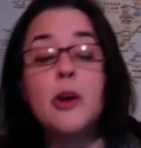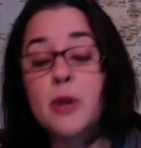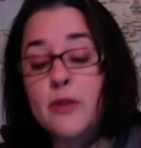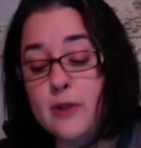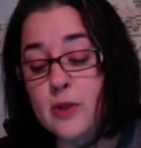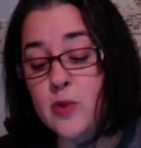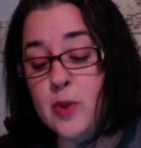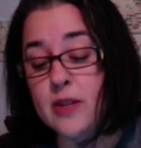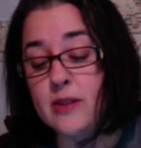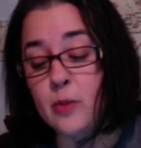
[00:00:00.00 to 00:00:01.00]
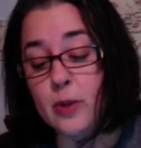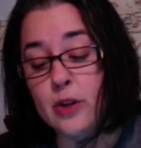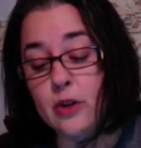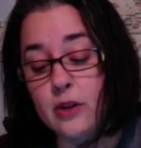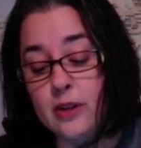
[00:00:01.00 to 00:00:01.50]
I'm confused because the
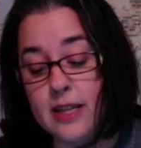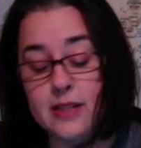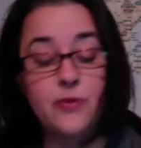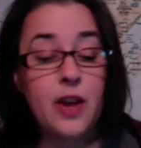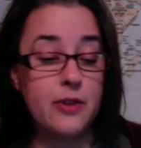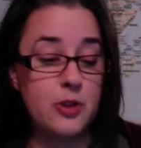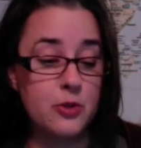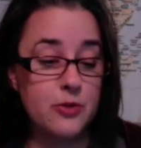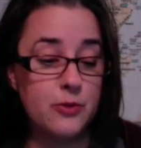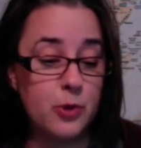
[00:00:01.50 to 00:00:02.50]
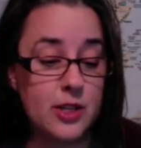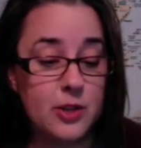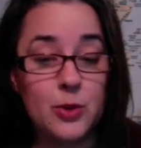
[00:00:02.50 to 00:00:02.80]
winner, yes, 542.